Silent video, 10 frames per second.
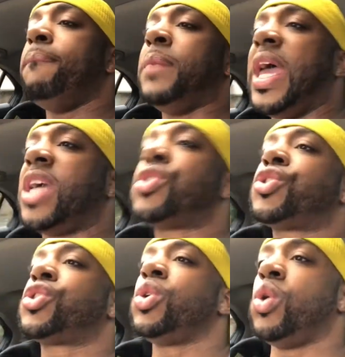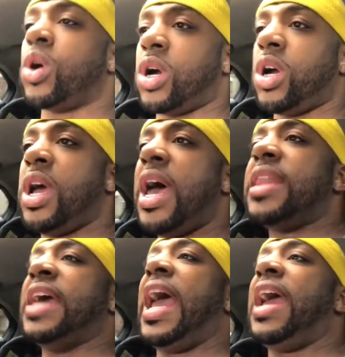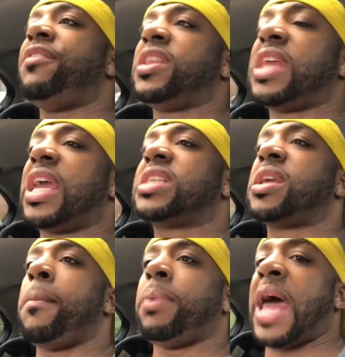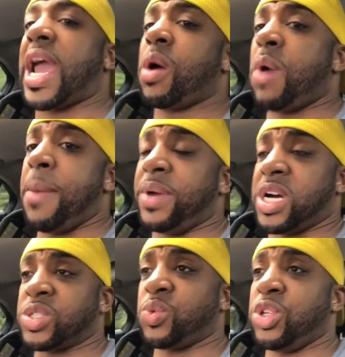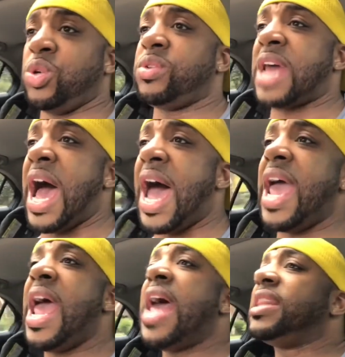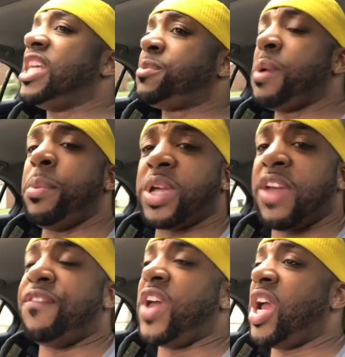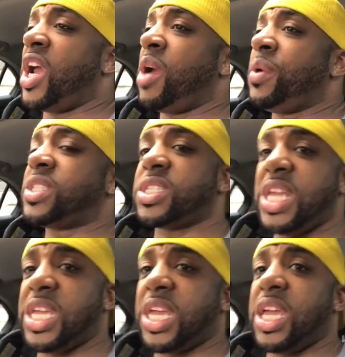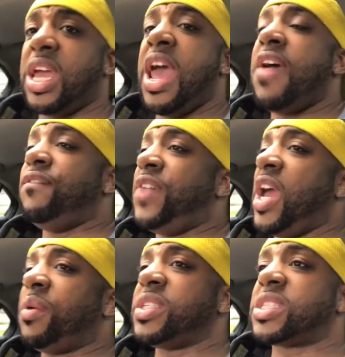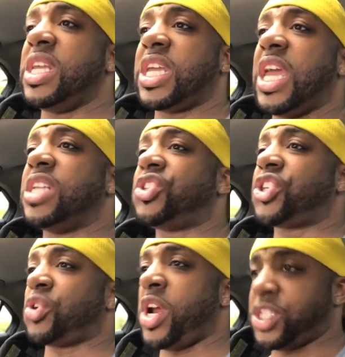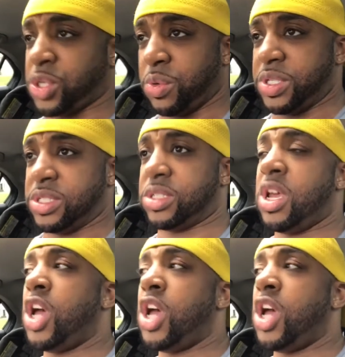that everything is in black and white, because when you die, these people get very sneaky and treacherous,